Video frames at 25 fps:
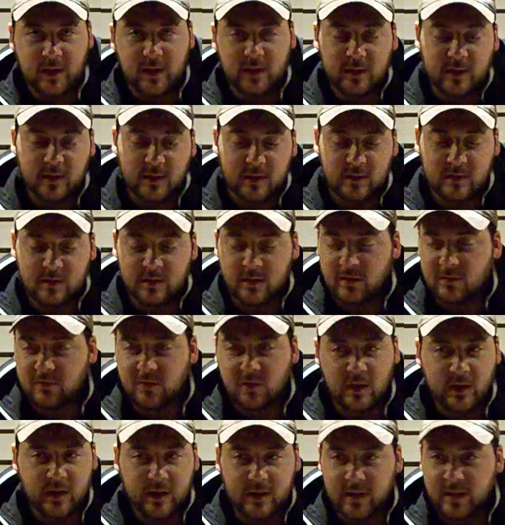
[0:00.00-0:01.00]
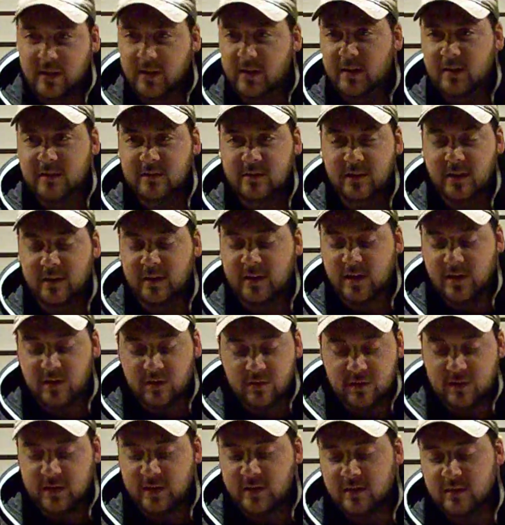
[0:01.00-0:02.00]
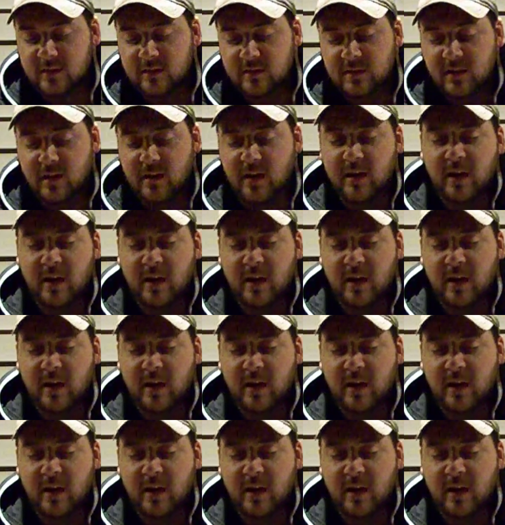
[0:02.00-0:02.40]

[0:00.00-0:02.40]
and then of like say Killian's,